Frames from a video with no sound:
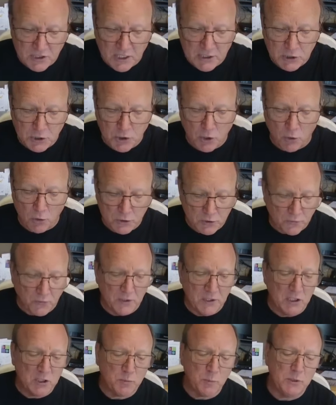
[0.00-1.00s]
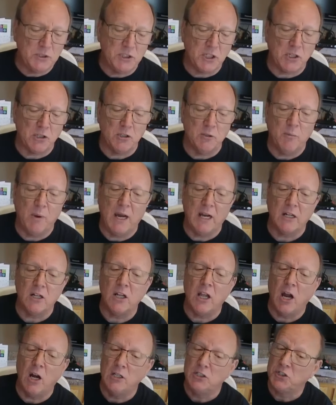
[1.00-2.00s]
I chose for this particular
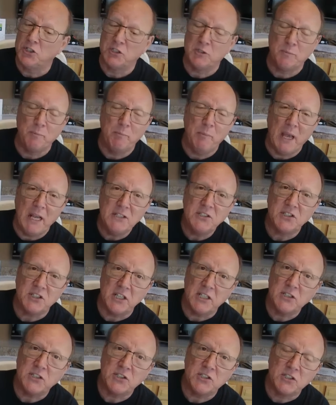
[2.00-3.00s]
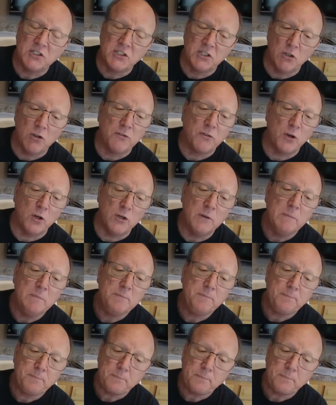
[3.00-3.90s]
model are just basic silver